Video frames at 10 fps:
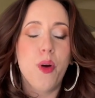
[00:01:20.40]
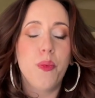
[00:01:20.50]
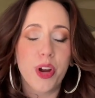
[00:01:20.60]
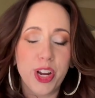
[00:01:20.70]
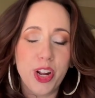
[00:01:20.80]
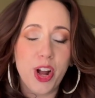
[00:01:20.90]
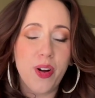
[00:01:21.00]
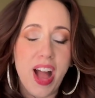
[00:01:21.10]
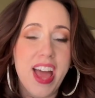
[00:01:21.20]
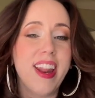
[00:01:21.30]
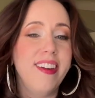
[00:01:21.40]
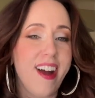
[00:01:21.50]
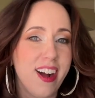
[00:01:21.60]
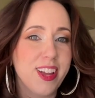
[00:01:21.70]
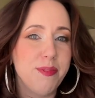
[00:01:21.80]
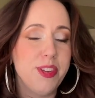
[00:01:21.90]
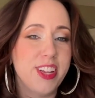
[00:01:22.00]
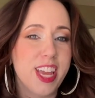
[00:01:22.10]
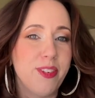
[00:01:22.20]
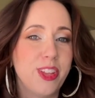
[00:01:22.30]
we're going to go ahead and not
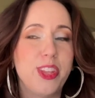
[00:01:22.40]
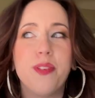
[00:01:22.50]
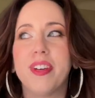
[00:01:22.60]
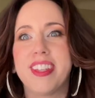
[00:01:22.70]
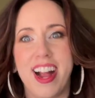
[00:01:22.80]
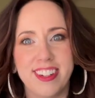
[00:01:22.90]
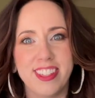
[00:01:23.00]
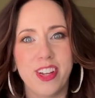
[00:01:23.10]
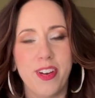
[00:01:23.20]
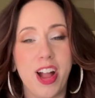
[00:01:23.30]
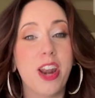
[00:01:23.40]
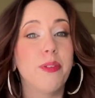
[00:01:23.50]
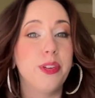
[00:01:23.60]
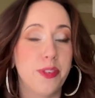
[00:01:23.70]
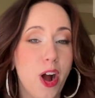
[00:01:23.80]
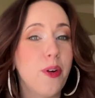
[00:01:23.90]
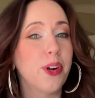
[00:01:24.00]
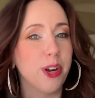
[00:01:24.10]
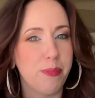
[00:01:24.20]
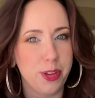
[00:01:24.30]
communicate with you what's actually going on. And when you call, we're
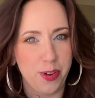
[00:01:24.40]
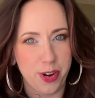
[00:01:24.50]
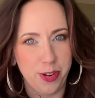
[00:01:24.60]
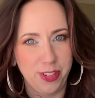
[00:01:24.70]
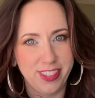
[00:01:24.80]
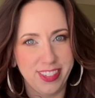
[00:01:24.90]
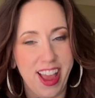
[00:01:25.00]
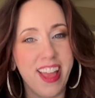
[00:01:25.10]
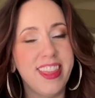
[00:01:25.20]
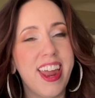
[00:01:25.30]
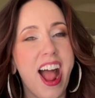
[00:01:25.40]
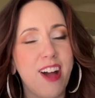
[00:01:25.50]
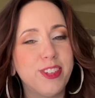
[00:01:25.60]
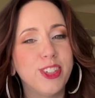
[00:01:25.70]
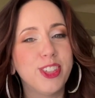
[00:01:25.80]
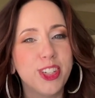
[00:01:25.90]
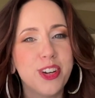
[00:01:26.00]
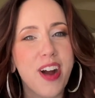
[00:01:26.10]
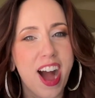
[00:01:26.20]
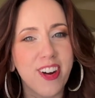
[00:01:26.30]
going to put you on hold. And then after
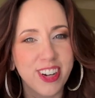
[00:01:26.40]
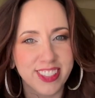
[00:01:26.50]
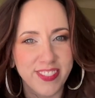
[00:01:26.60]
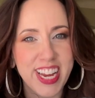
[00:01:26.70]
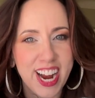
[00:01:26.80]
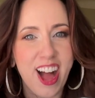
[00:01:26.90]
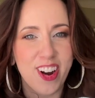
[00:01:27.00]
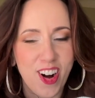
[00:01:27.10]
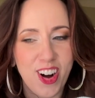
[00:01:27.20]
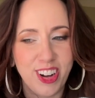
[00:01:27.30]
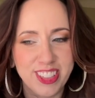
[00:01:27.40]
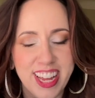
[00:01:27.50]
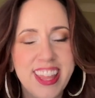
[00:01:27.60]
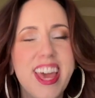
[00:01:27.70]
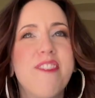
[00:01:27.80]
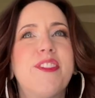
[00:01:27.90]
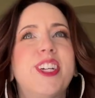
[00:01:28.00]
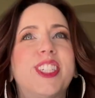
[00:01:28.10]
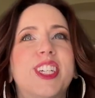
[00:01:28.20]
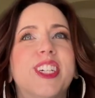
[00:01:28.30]
2 hours being on hold, they
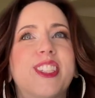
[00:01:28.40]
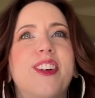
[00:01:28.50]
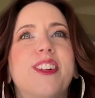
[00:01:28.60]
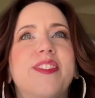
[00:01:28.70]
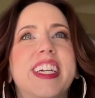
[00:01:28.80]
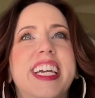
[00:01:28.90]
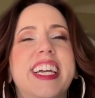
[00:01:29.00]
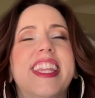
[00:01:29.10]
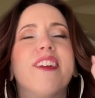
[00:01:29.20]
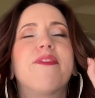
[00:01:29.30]
for sure told me,